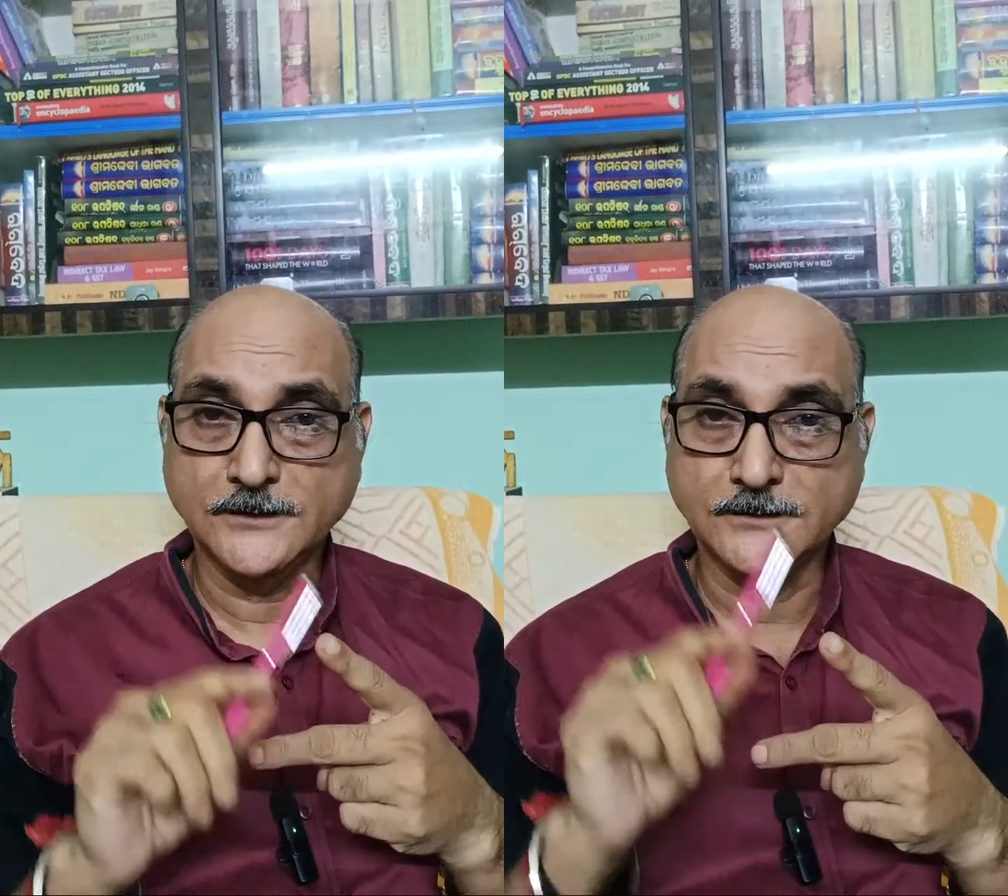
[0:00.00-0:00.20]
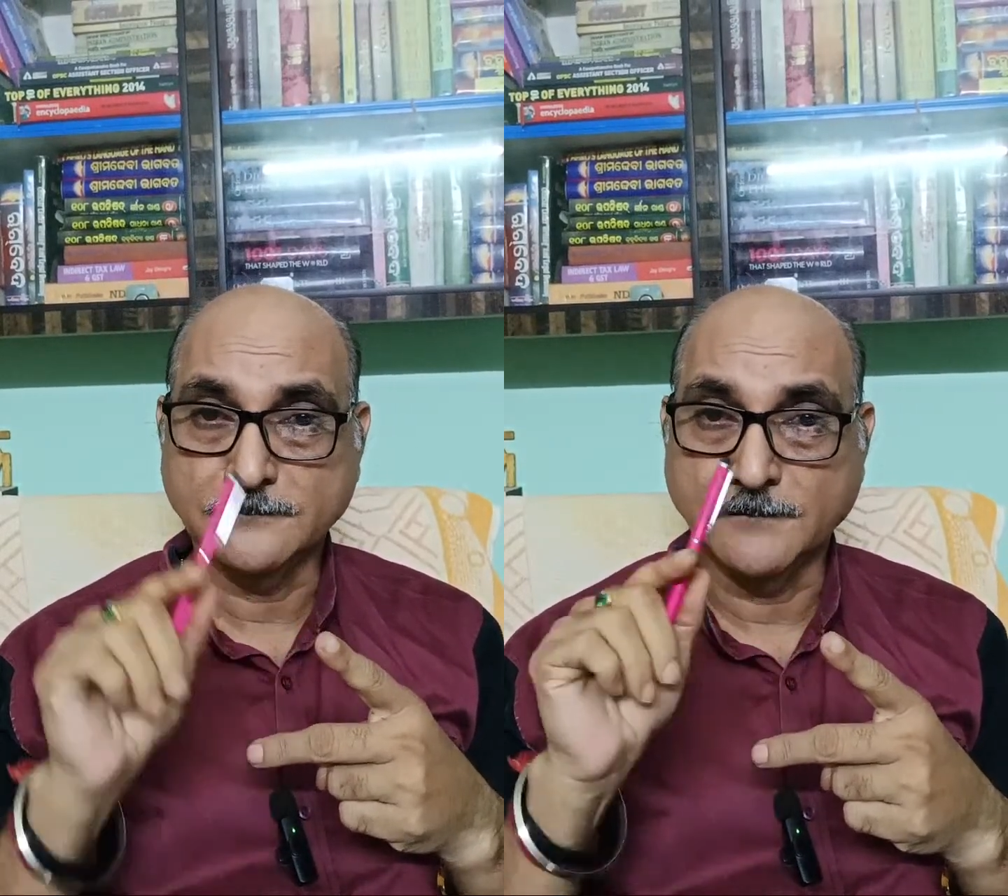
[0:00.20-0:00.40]

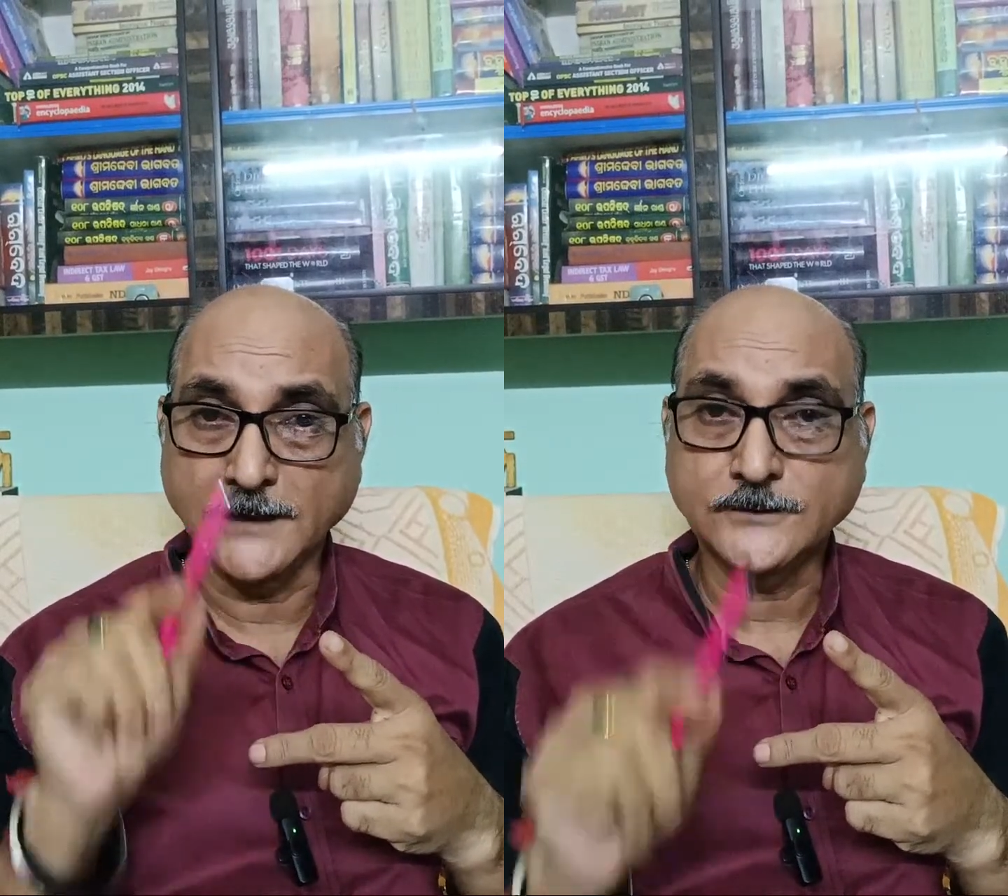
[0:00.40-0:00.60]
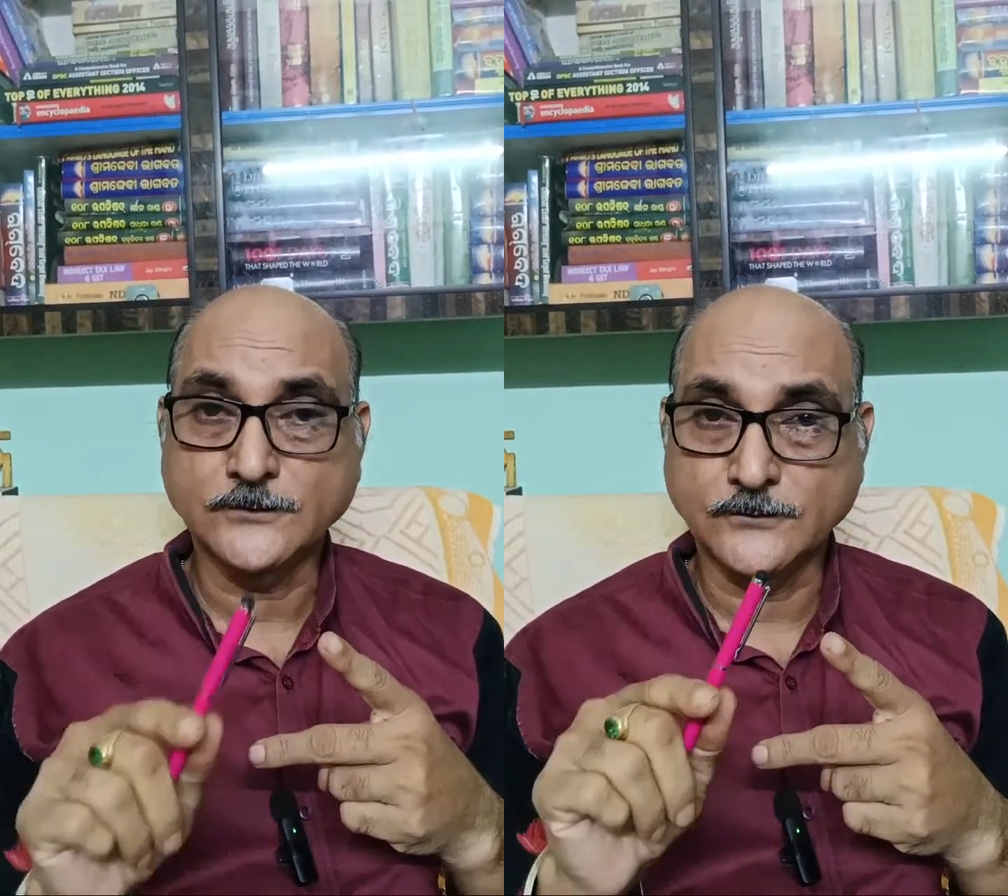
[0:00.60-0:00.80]
in a
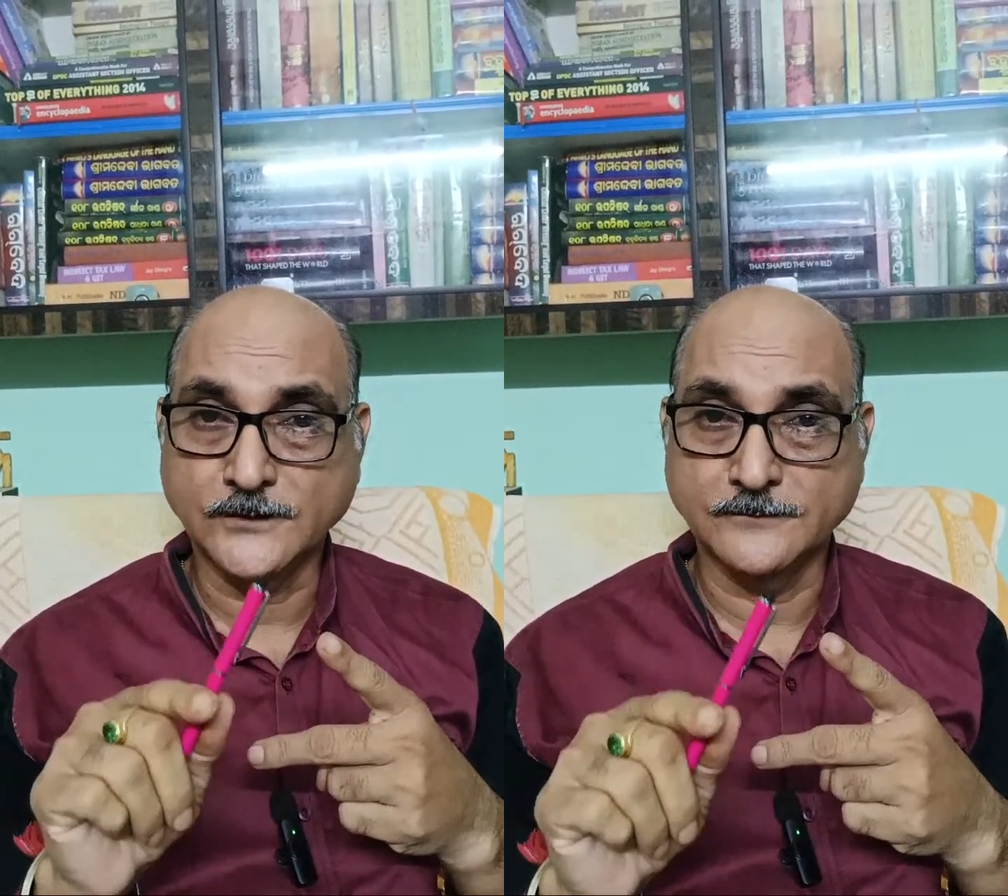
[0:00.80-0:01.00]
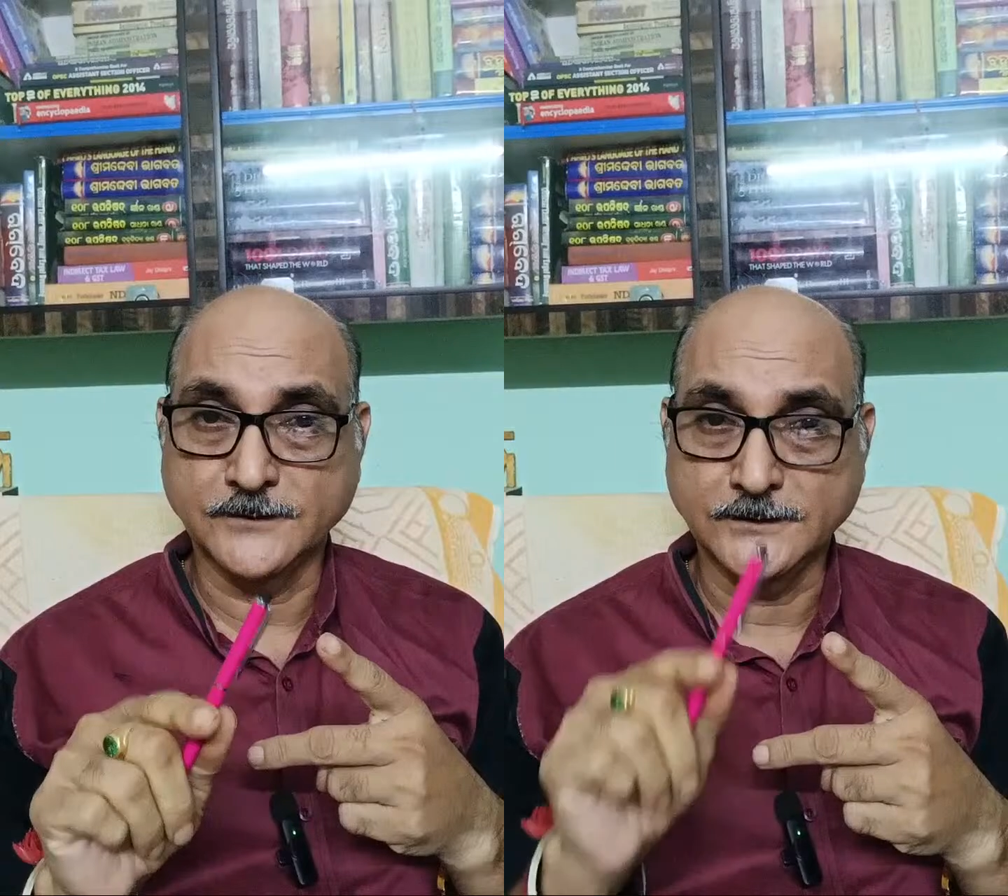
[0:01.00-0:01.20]
micro
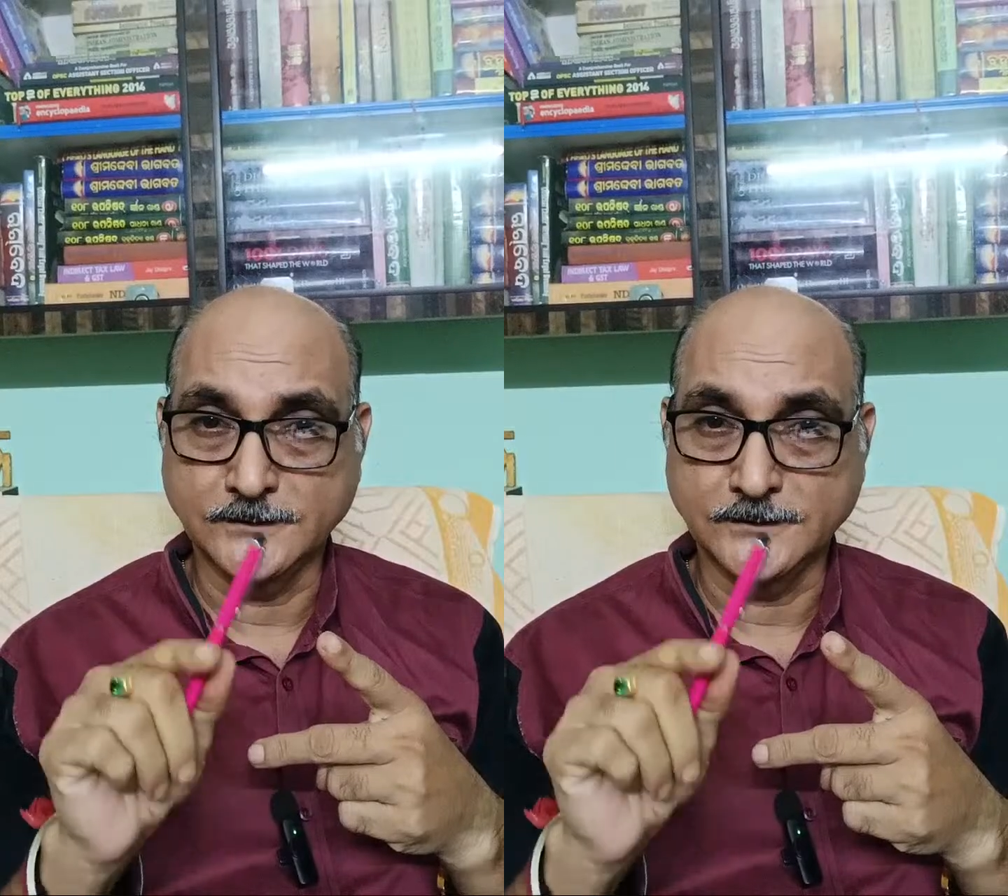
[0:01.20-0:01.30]
level,